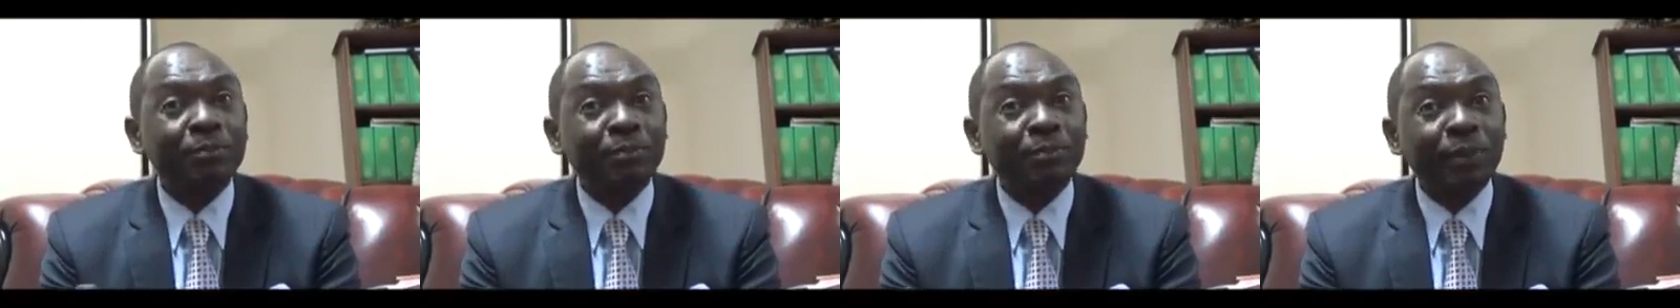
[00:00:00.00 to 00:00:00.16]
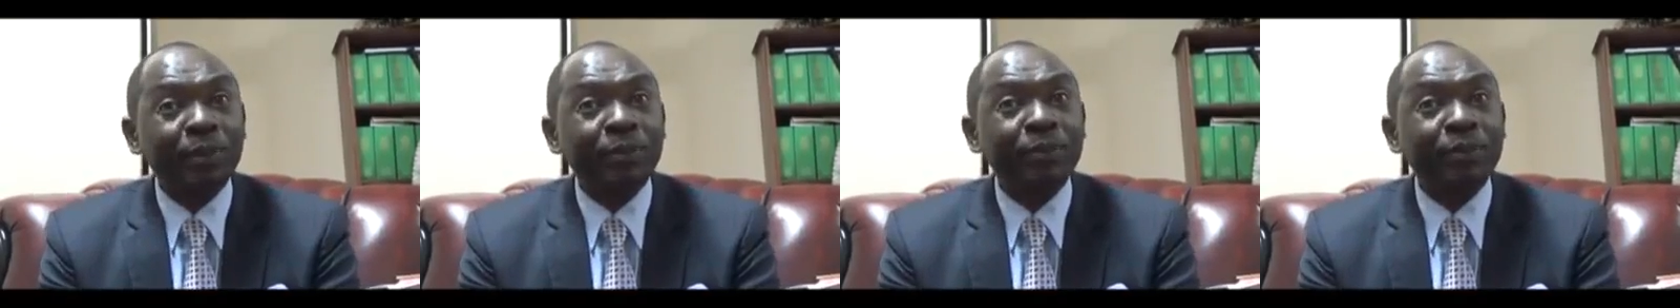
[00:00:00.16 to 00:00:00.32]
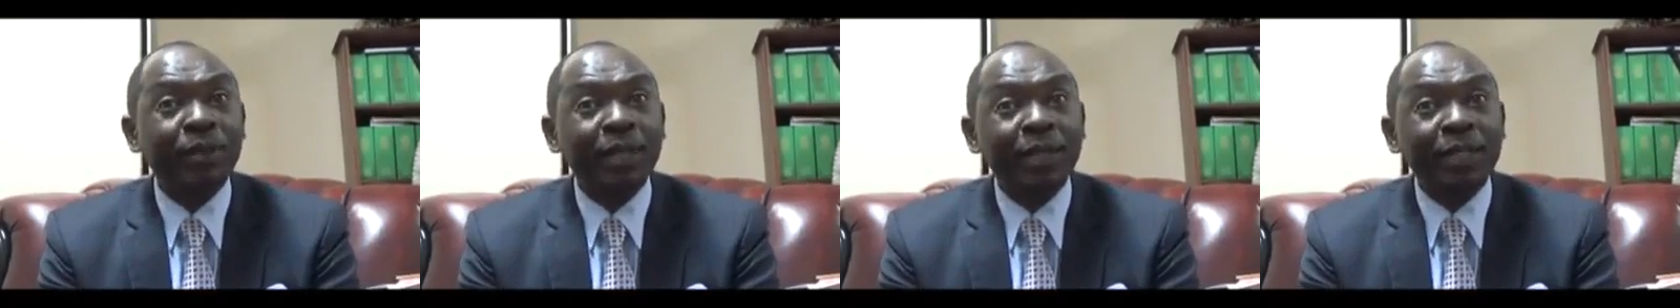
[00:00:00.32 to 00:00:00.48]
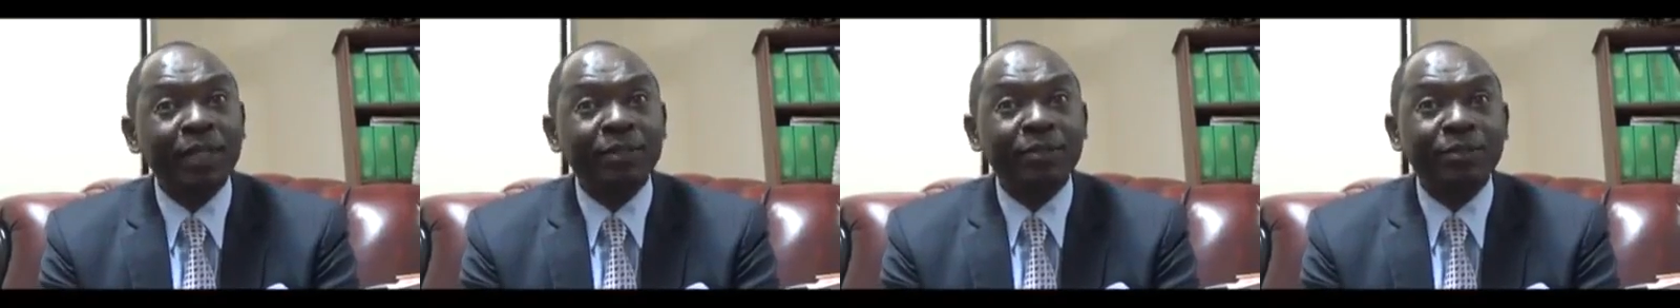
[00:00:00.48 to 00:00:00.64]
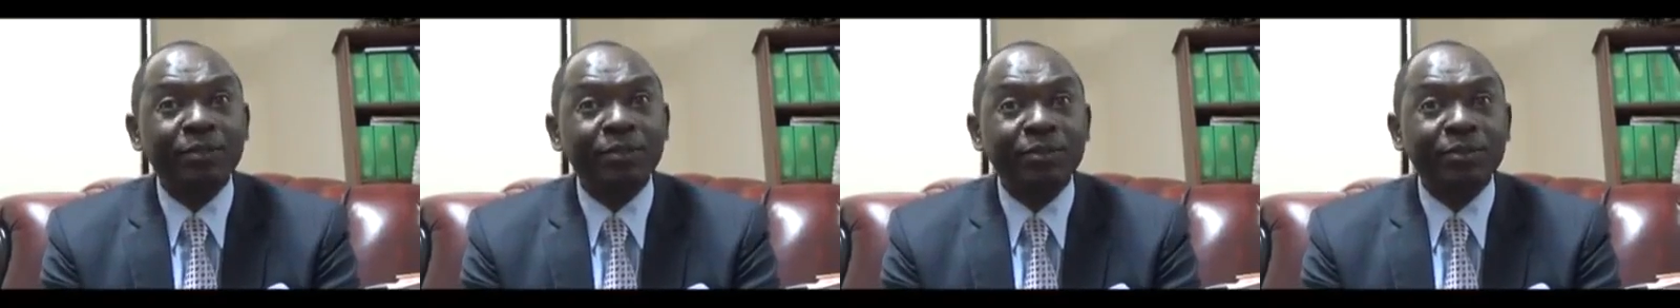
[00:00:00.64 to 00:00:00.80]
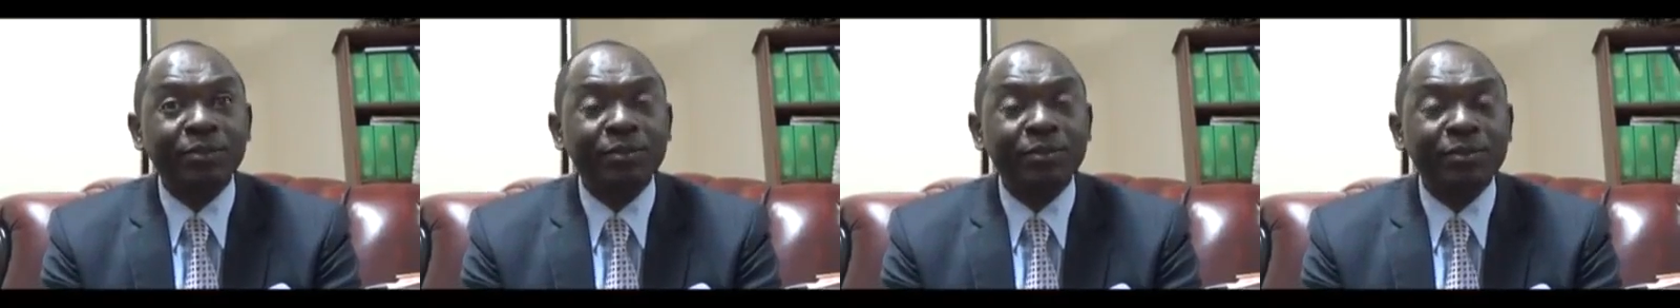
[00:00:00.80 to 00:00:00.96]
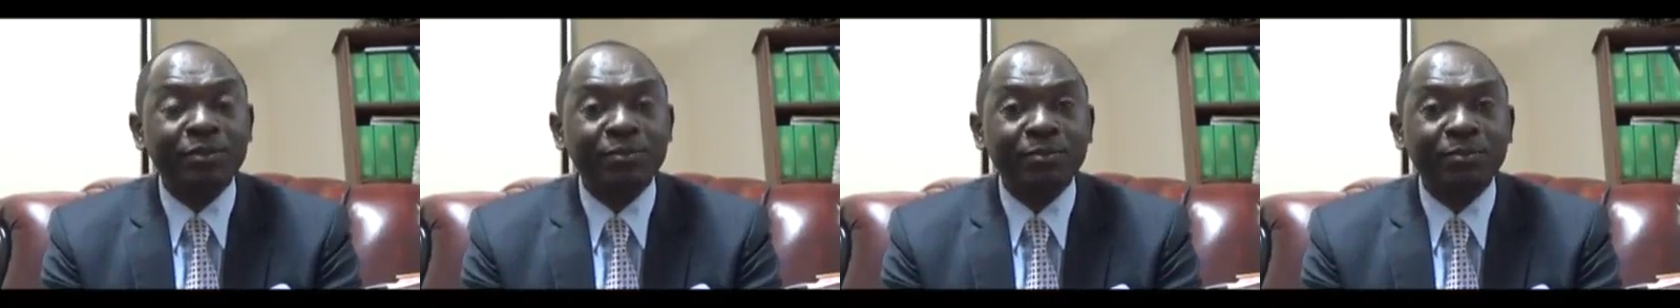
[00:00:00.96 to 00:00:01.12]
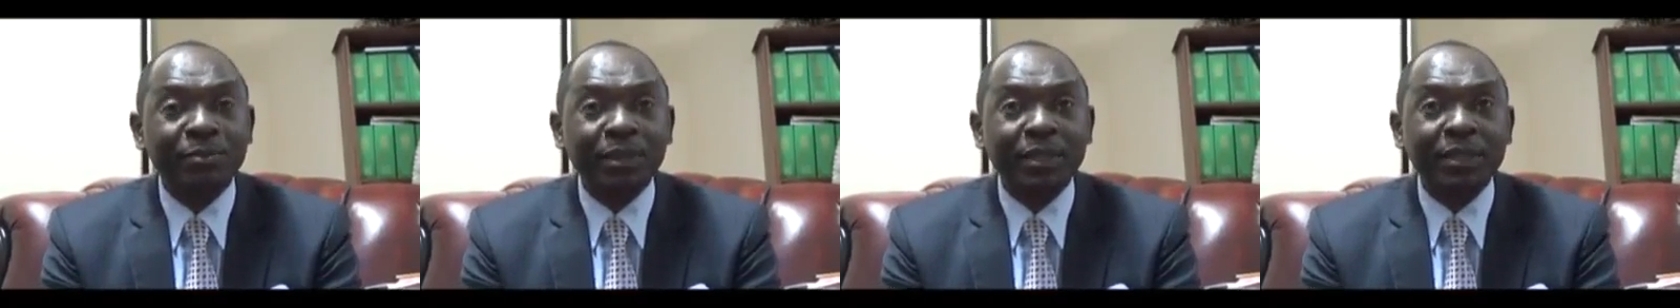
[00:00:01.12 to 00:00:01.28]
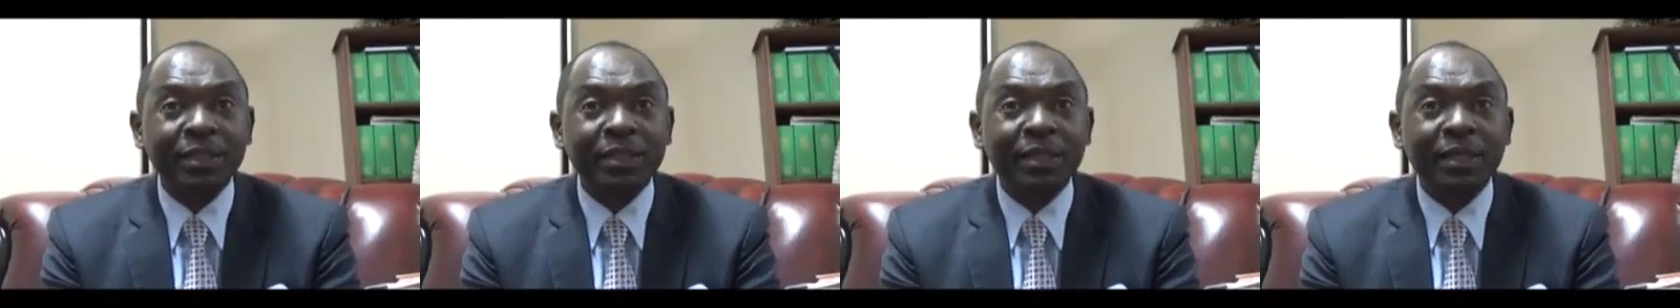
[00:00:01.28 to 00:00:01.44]
peddle lies on social
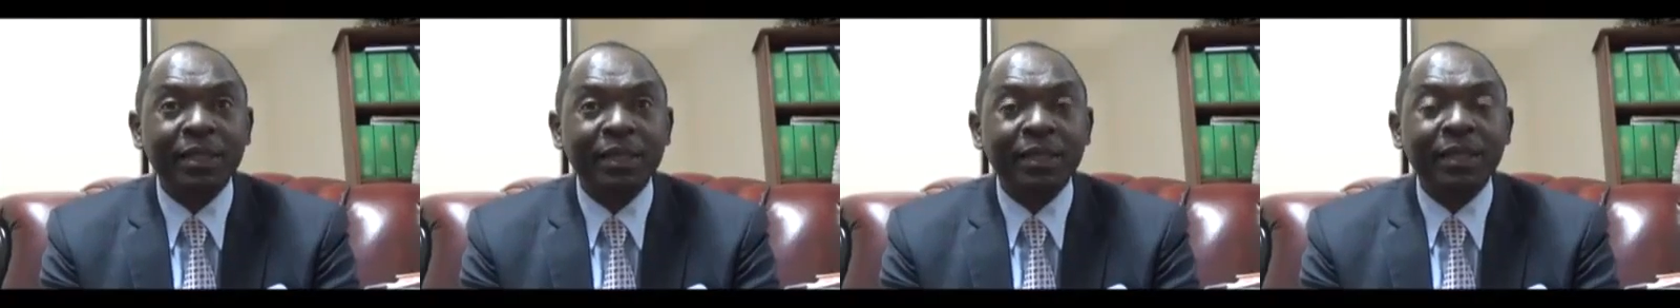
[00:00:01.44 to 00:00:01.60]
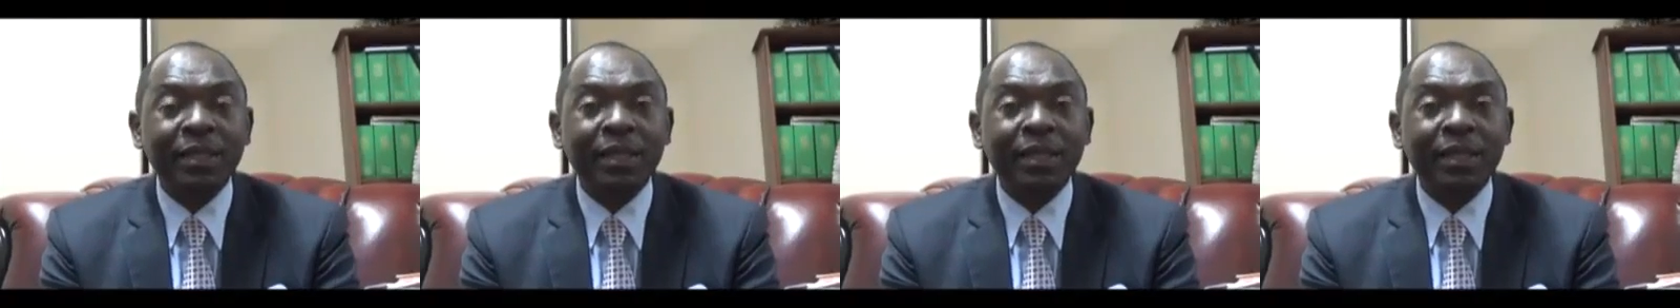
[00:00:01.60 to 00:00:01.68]
media,